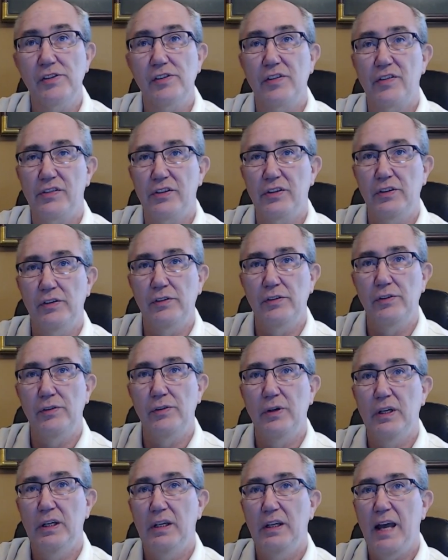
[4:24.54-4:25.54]

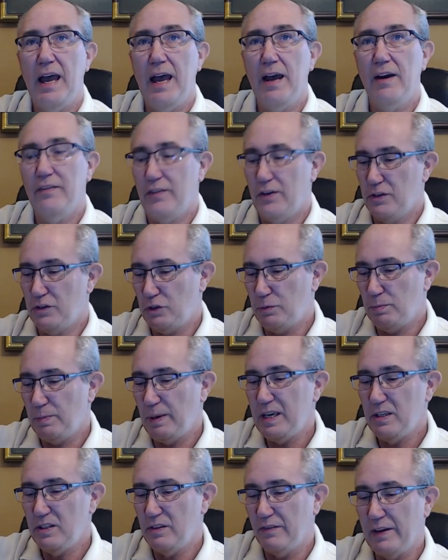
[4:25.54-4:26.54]
to have
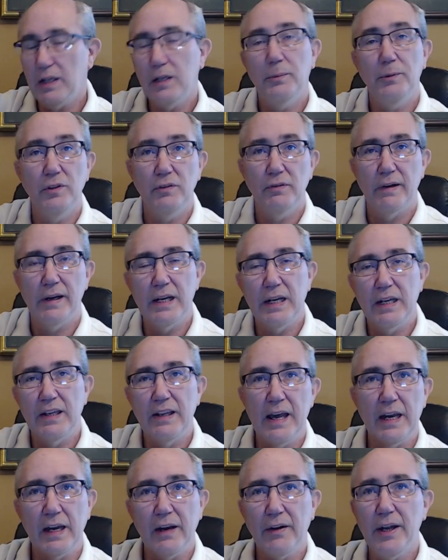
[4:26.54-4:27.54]
space available right in
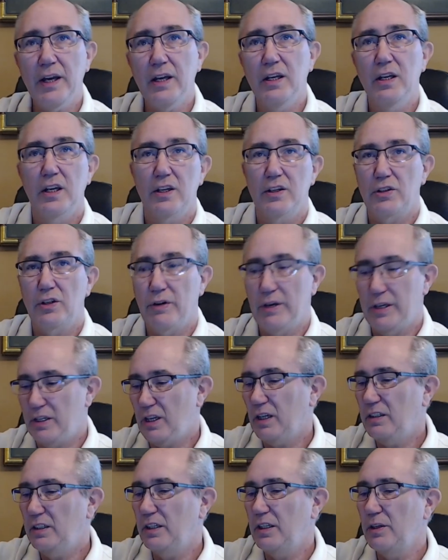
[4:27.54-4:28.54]
that area, so I
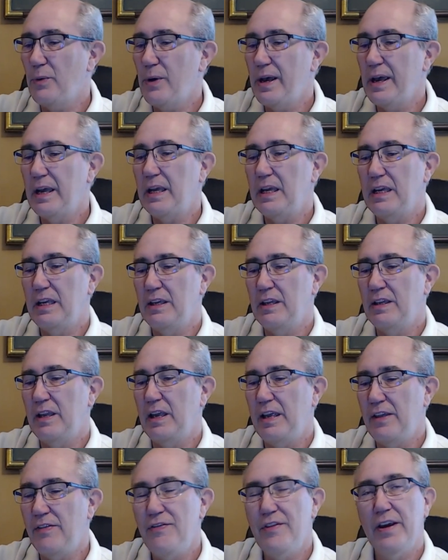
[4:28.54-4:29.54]
tucked it away
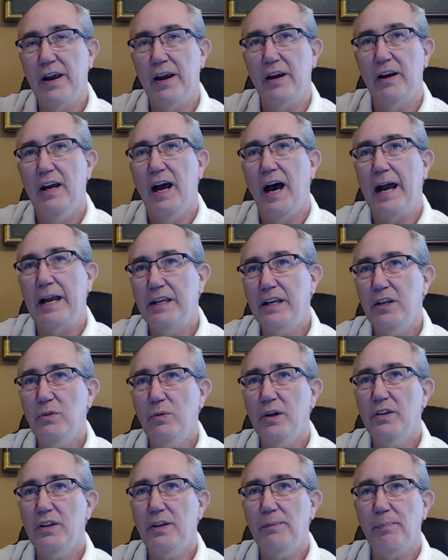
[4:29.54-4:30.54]
in there. I did
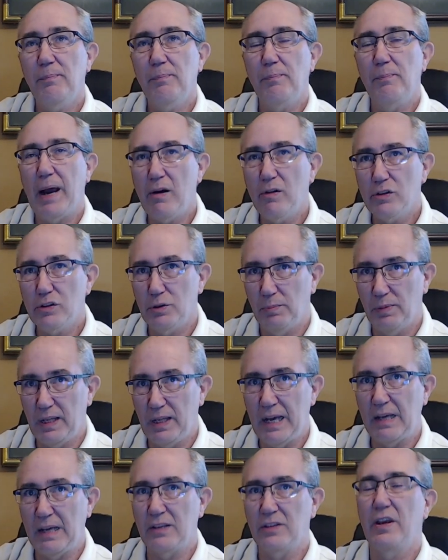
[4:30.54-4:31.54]
run the power
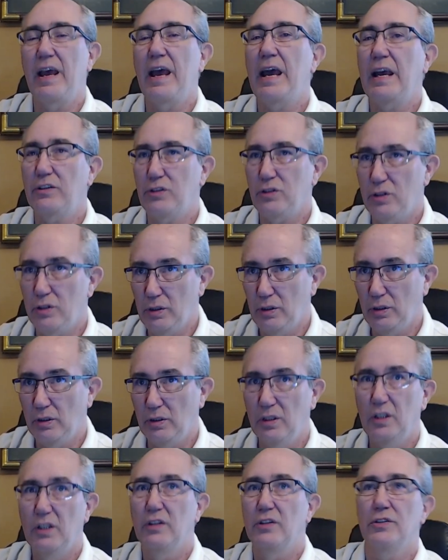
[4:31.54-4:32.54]
supplies external.
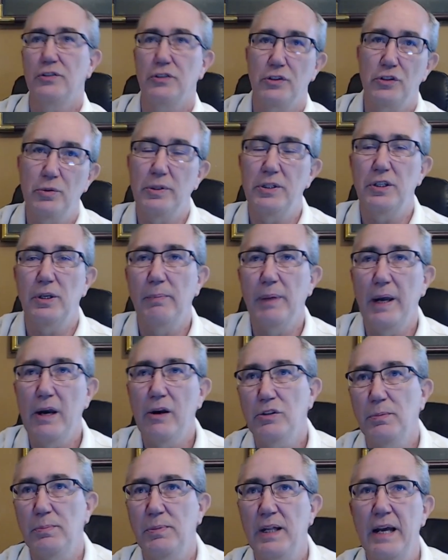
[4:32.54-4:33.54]
Those are switching power
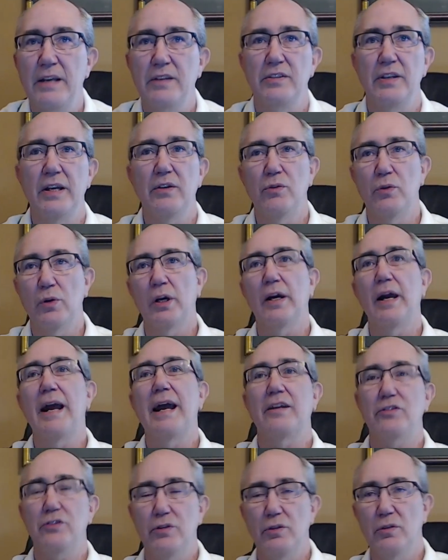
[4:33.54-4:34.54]
supplies that were
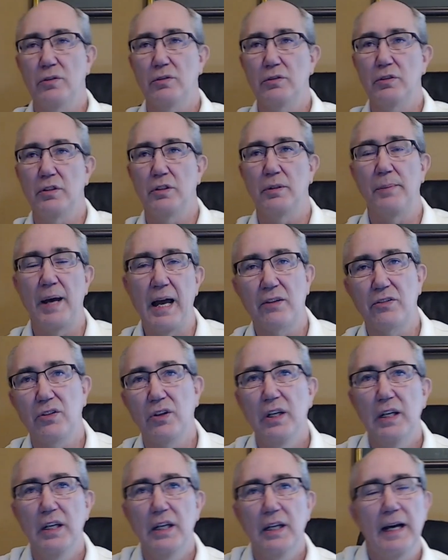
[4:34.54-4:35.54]
external to the box.
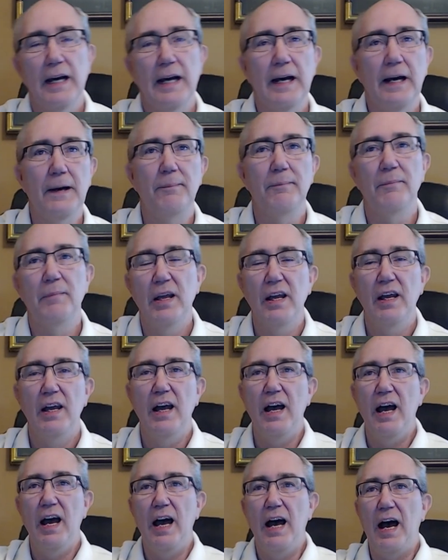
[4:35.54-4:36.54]

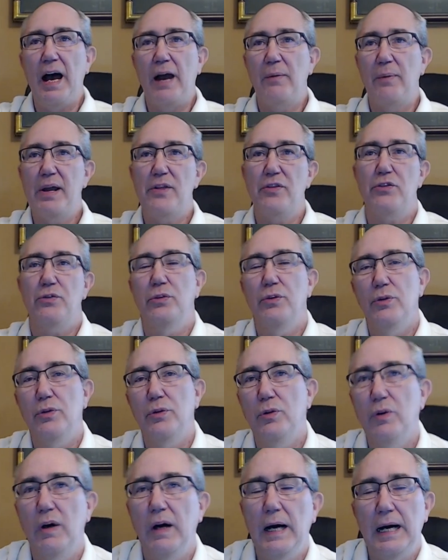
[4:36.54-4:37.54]
I ran
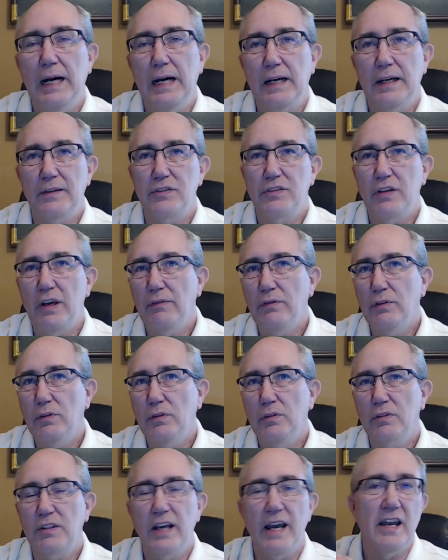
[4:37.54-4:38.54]
through
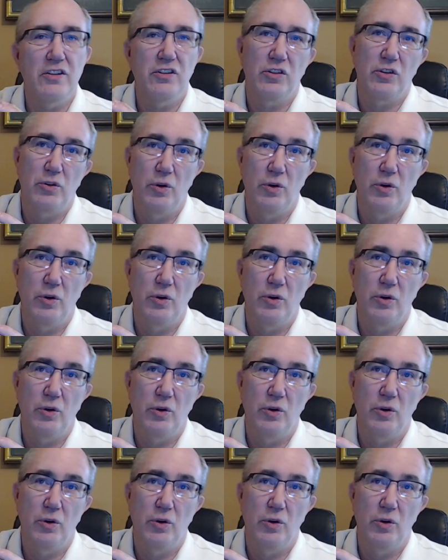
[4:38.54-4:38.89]
several tests